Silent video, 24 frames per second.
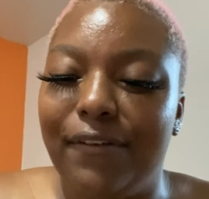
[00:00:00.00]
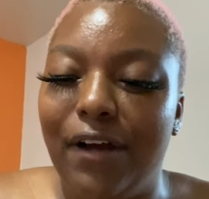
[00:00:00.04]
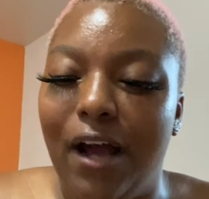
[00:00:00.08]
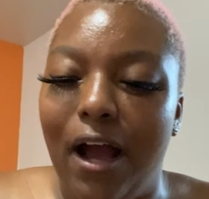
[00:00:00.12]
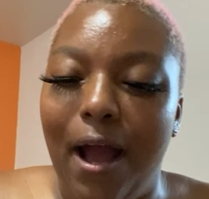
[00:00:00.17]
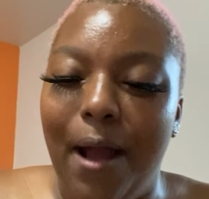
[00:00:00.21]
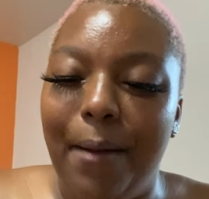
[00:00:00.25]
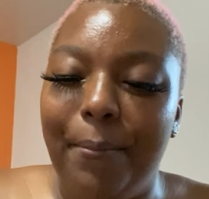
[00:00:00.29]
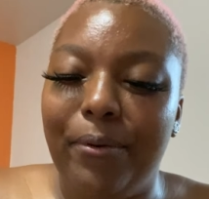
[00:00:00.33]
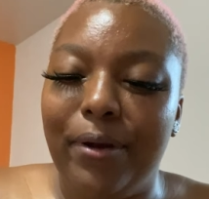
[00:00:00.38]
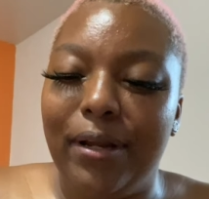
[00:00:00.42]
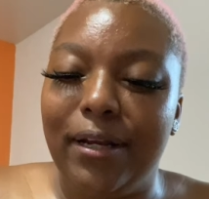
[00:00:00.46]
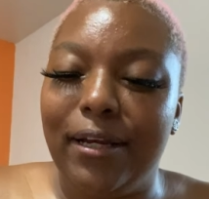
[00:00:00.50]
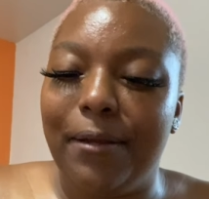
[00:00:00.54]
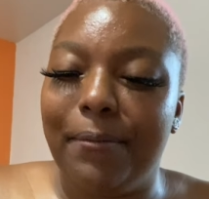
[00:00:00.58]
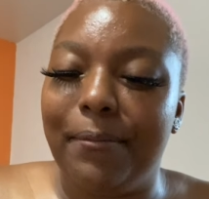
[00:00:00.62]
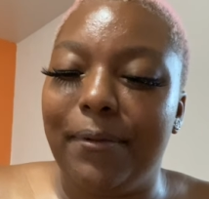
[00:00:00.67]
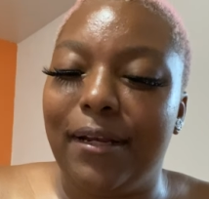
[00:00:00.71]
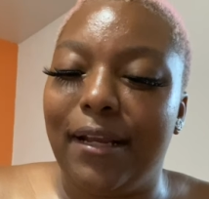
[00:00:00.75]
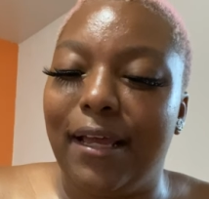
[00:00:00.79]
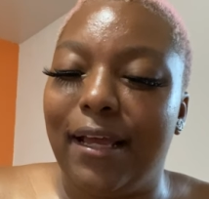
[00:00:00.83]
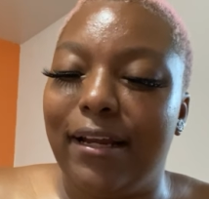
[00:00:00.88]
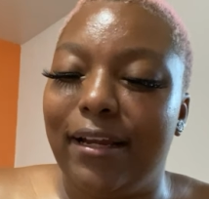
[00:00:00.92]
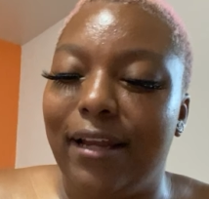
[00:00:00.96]
God bring them
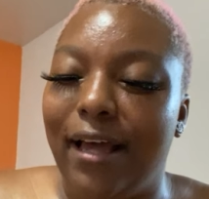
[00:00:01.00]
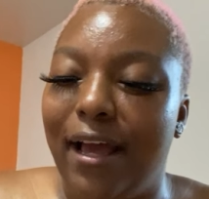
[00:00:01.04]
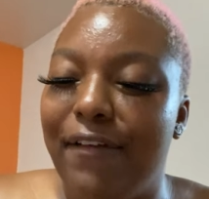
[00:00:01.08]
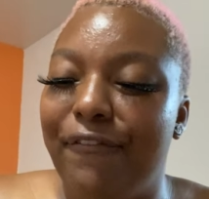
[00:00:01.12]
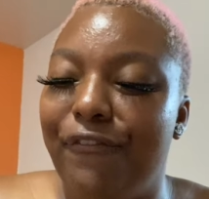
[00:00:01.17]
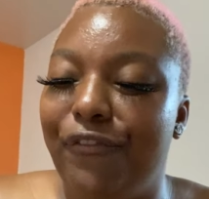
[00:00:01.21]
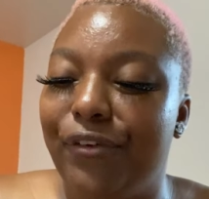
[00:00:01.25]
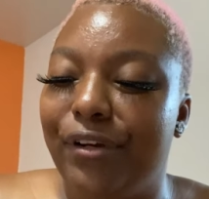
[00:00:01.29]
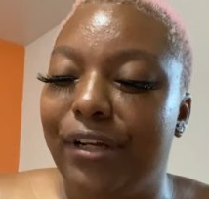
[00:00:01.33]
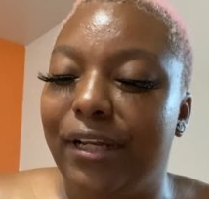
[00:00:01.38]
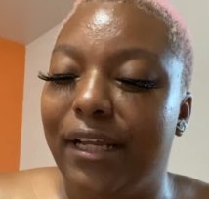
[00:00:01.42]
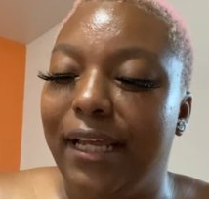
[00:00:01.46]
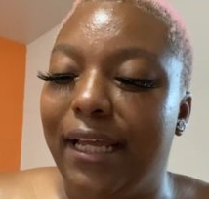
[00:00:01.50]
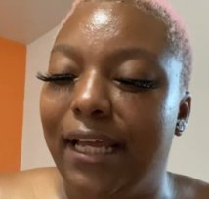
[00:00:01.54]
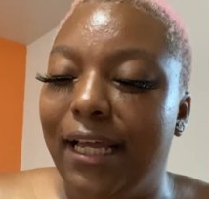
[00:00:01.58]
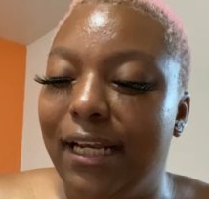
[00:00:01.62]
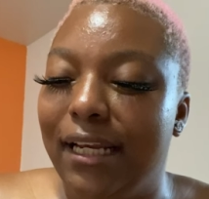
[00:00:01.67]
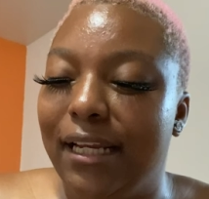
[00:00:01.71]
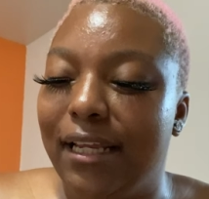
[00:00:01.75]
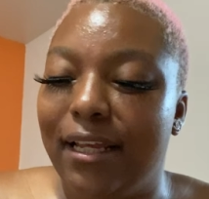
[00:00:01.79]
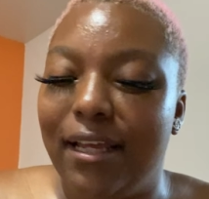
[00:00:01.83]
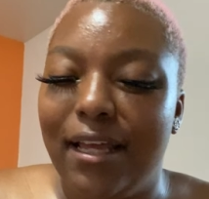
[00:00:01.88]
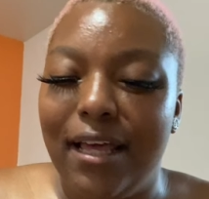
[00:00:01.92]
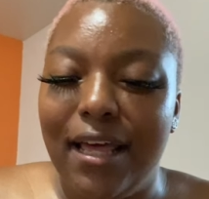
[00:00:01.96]
in their life for the
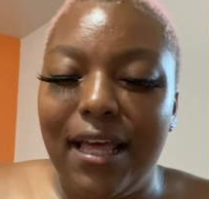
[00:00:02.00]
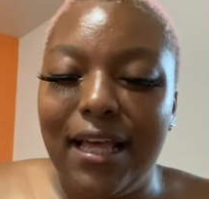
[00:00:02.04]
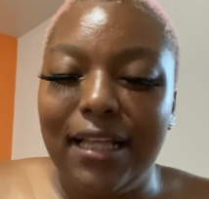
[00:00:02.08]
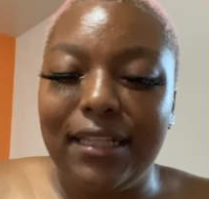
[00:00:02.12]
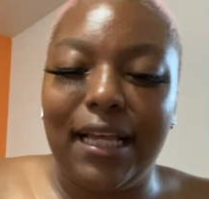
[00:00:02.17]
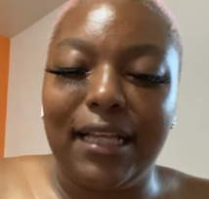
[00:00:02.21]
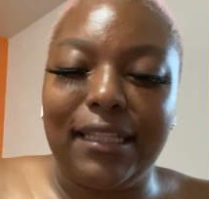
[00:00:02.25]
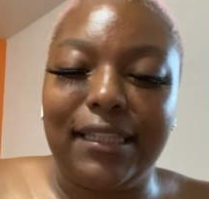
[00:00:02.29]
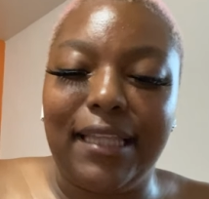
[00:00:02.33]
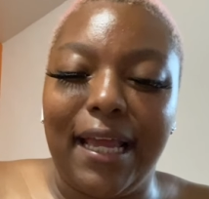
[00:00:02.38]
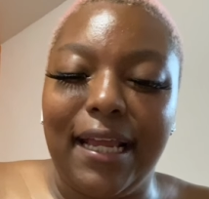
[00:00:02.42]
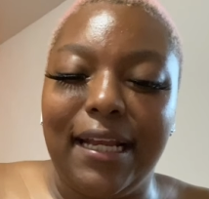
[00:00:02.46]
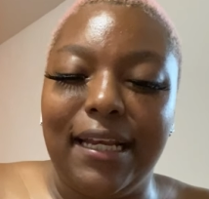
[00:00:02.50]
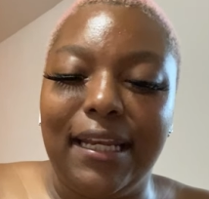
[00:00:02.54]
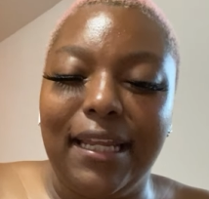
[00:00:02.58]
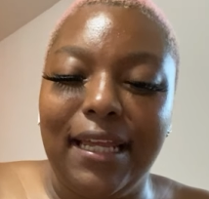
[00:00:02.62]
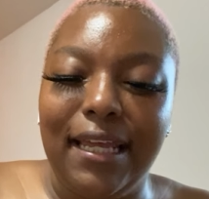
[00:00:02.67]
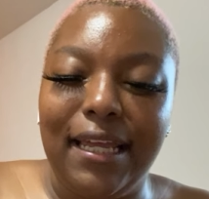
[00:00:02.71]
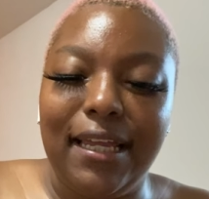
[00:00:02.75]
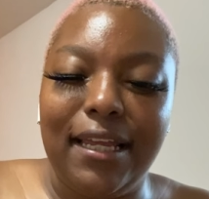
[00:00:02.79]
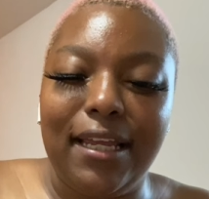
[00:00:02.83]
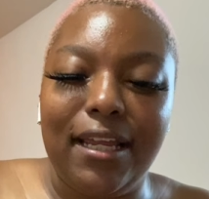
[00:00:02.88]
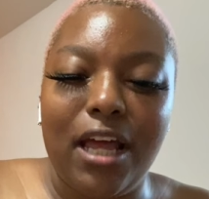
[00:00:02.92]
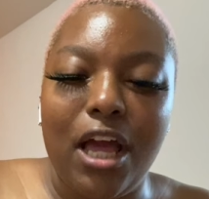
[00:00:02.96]
healing that they
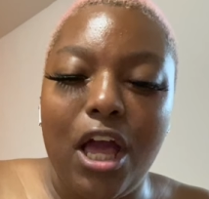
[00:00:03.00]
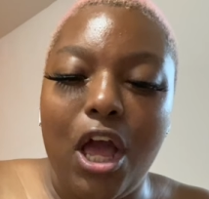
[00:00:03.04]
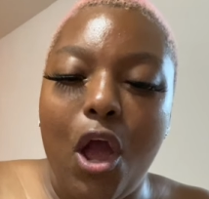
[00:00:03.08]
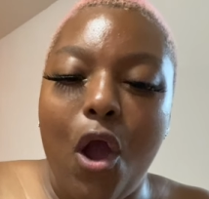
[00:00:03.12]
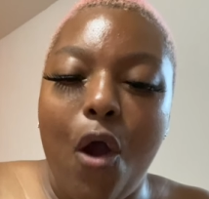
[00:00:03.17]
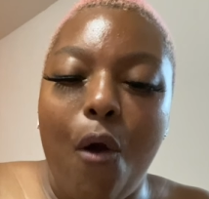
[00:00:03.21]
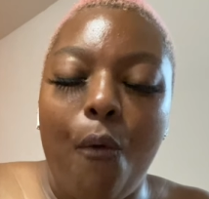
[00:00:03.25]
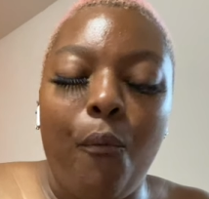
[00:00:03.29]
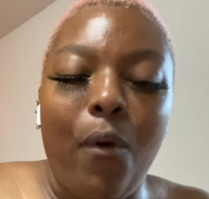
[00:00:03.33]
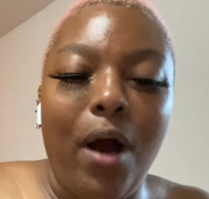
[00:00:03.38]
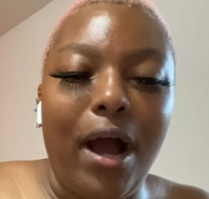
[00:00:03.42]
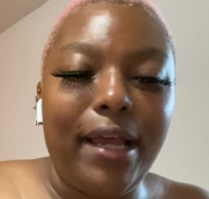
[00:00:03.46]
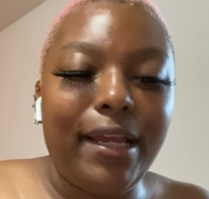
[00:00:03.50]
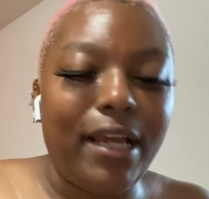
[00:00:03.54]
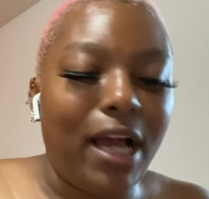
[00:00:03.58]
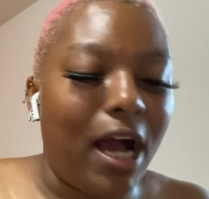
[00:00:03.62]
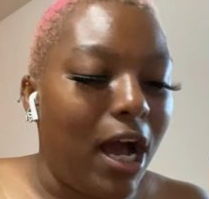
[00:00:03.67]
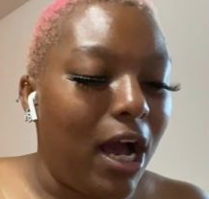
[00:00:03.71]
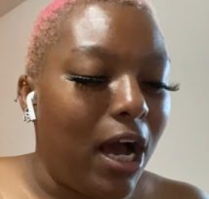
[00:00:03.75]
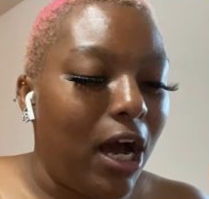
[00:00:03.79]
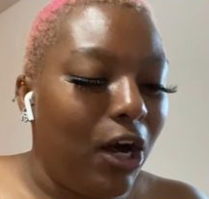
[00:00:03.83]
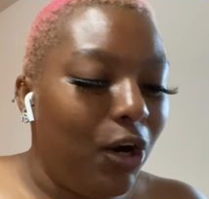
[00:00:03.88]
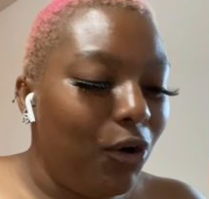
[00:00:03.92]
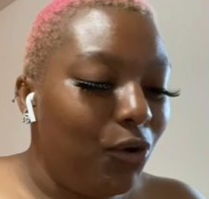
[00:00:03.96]
need, why
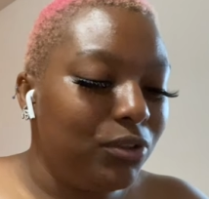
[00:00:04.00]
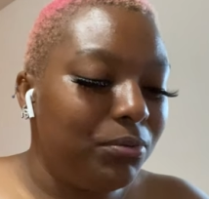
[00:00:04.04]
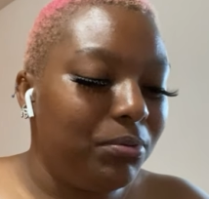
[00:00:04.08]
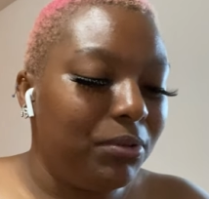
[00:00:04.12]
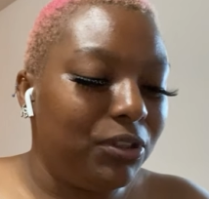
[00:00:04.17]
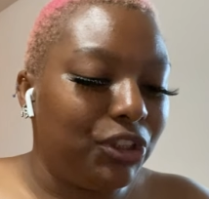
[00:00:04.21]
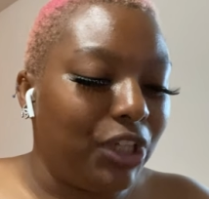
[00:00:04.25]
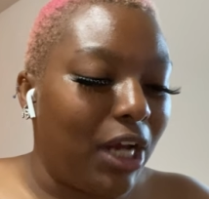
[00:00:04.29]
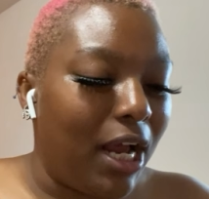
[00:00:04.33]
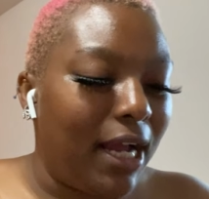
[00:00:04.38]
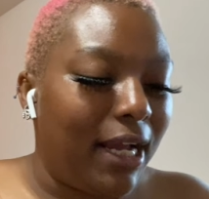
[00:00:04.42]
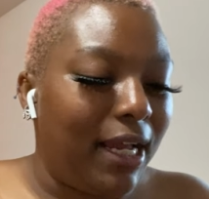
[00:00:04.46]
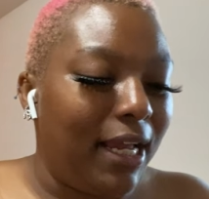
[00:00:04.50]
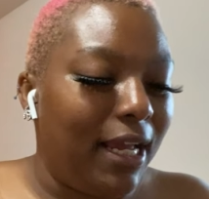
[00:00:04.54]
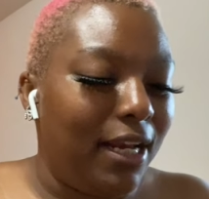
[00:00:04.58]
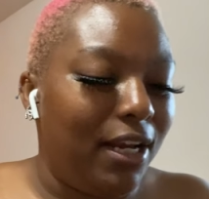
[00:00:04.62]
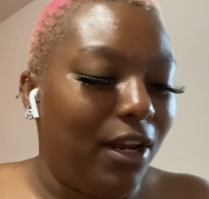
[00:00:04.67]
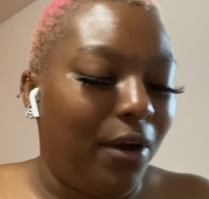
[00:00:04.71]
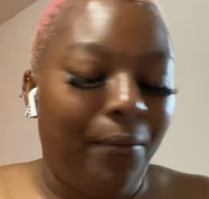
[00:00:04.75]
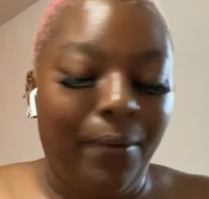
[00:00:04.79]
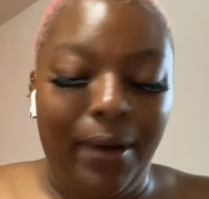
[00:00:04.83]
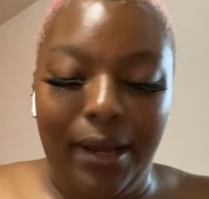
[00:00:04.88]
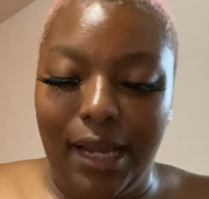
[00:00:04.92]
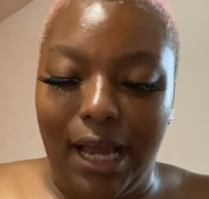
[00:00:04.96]
y'all hoes be trying to get
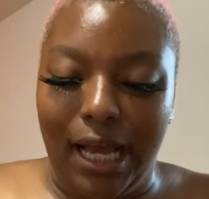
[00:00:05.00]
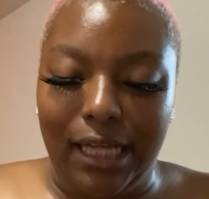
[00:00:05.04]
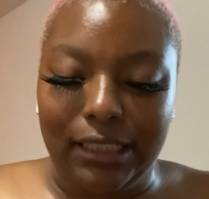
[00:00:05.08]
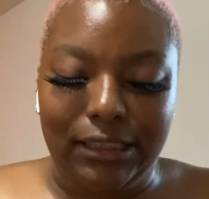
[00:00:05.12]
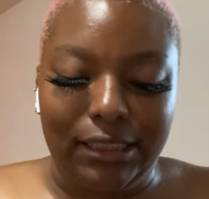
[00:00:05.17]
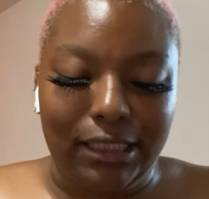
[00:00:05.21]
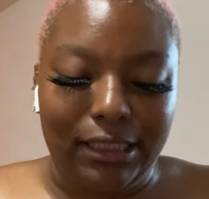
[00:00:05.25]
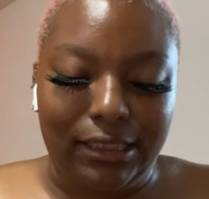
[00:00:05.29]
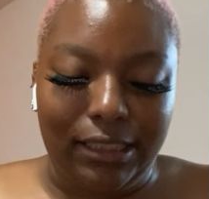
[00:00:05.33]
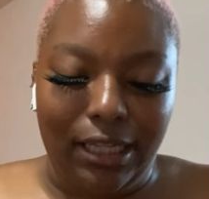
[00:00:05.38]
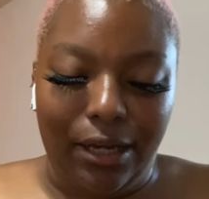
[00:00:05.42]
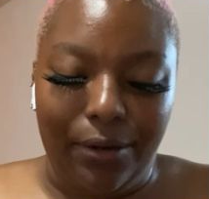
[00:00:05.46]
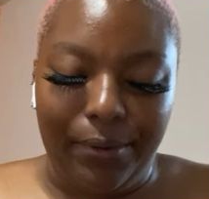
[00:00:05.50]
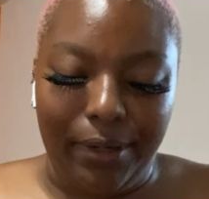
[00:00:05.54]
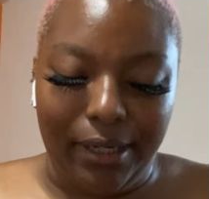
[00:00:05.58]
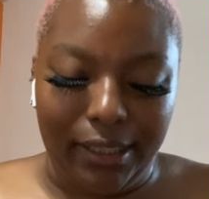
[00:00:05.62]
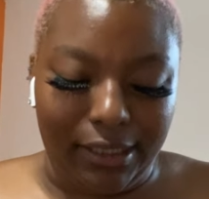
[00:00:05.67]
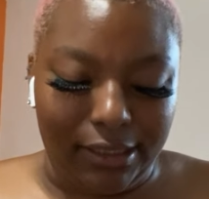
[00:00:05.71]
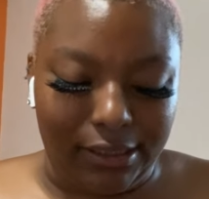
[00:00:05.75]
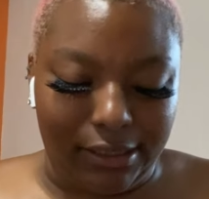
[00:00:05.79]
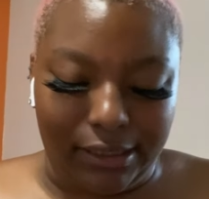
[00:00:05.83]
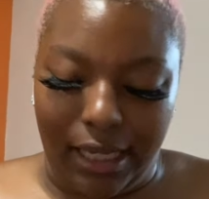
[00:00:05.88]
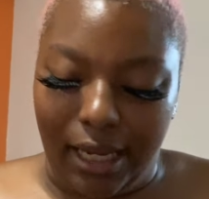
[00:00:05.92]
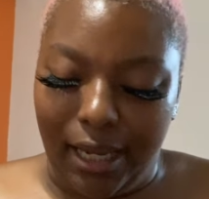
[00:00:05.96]
in the way? I just don't
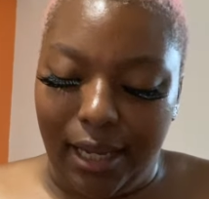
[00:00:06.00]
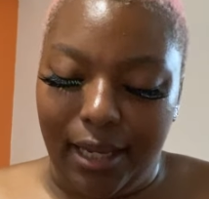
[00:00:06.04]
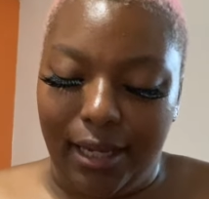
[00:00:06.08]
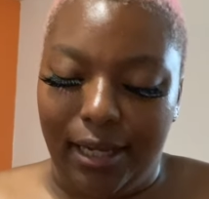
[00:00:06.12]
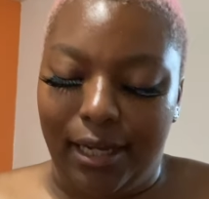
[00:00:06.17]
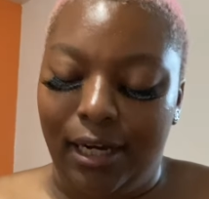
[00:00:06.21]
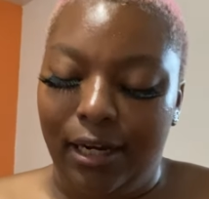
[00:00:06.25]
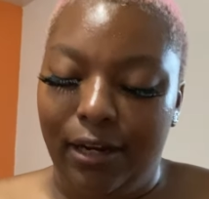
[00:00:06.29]
understand.